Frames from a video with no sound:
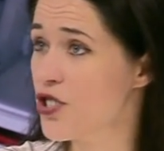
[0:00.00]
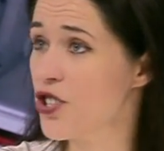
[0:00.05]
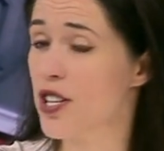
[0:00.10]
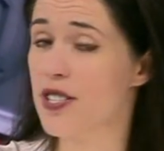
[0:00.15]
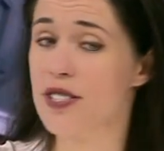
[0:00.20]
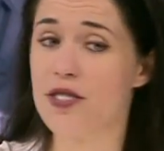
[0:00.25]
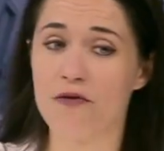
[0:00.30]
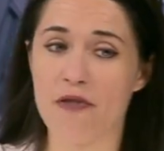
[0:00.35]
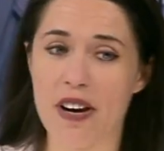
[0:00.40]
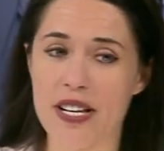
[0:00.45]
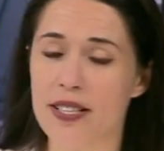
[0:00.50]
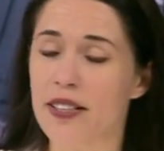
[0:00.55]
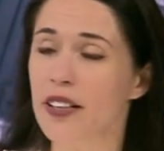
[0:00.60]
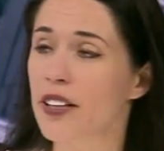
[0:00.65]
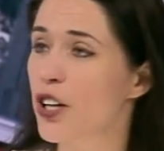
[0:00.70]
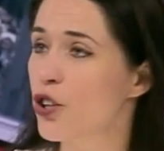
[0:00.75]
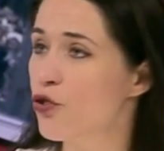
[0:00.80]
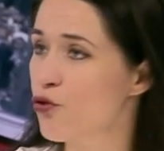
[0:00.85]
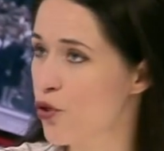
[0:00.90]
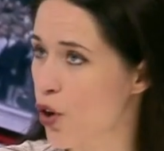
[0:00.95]
Just
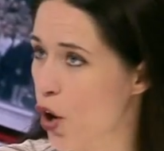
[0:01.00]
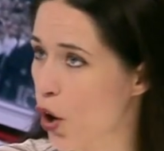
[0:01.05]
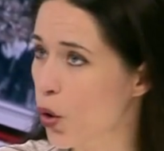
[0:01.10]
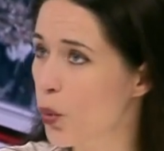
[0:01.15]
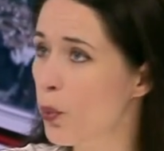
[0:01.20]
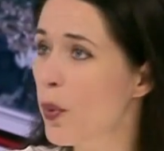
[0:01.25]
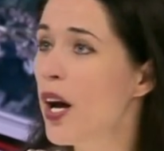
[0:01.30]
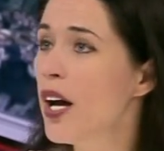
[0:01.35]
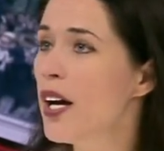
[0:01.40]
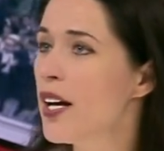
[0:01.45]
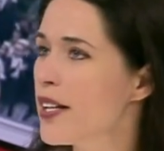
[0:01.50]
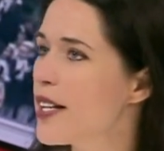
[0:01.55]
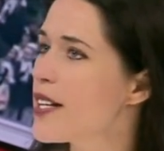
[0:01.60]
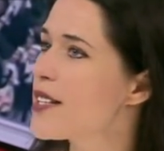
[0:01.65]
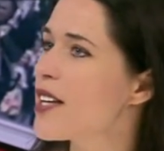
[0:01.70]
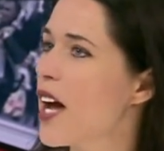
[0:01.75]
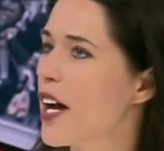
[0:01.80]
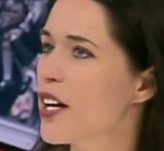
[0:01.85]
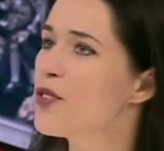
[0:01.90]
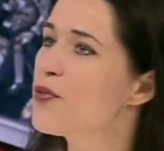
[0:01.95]
recently in Rome they
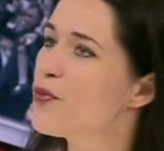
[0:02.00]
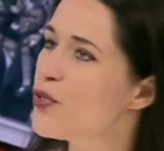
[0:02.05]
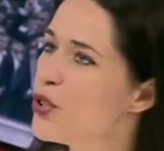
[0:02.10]
signed